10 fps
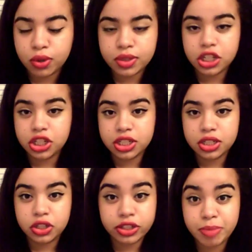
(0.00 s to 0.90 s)
nose, it
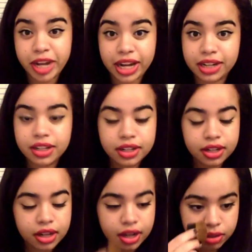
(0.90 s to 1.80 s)
just looks bad.
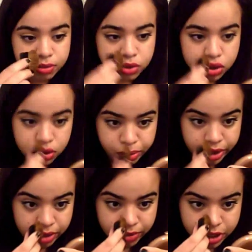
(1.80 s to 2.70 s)
So
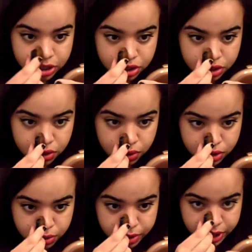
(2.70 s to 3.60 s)
pretty much you just
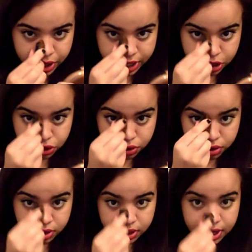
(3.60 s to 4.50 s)
go to where your
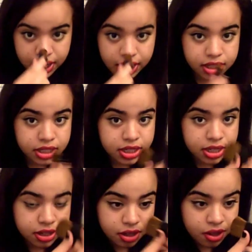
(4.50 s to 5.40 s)
natural line
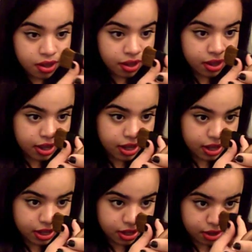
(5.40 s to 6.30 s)
is
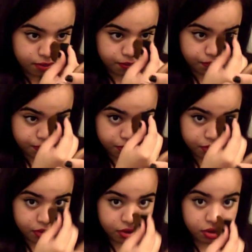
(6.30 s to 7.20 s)
and then
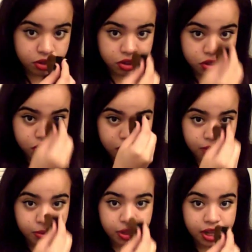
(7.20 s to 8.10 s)
just draw
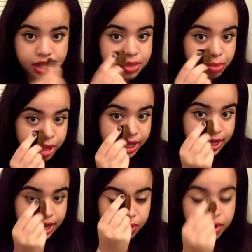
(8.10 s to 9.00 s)
a couple lines and
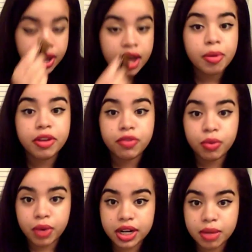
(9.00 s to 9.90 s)
blend it out. But
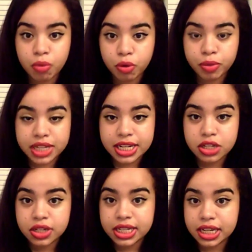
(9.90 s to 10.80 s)
if you wanted it more
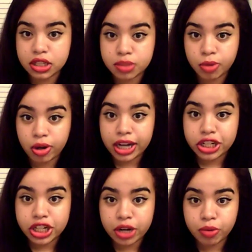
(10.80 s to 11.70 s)
precise, you could take a small
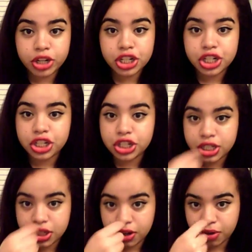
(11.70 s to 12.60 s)
eyeshadow brush and
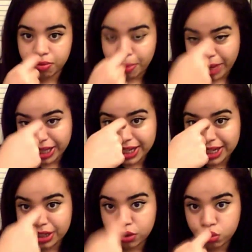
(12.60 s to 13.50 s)
just, you know, make
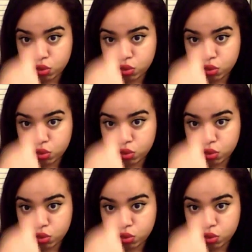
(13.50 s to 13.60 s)
that